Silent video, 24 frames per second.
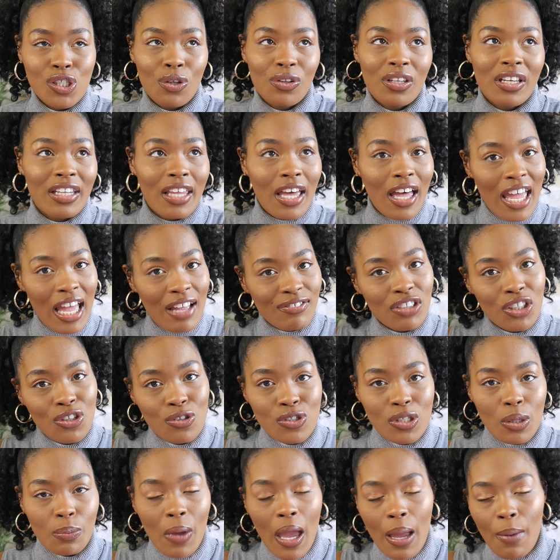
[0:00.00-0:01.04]
So then I have to
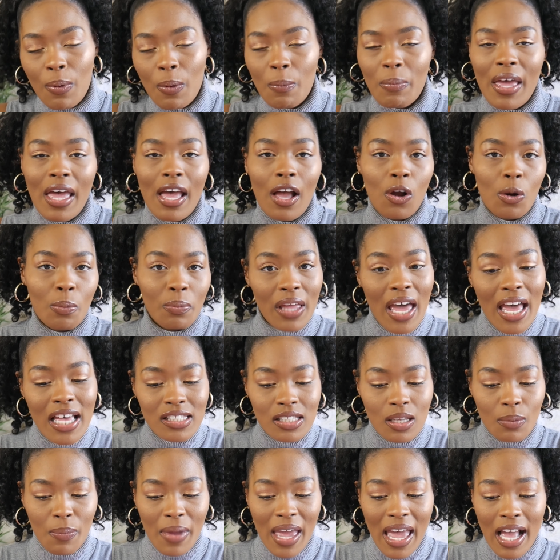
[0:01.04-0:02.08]
use a paper bag or
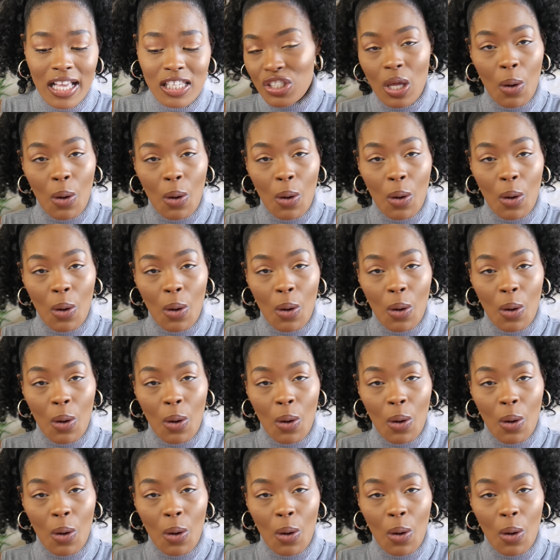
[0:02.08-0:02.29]
plastic bag.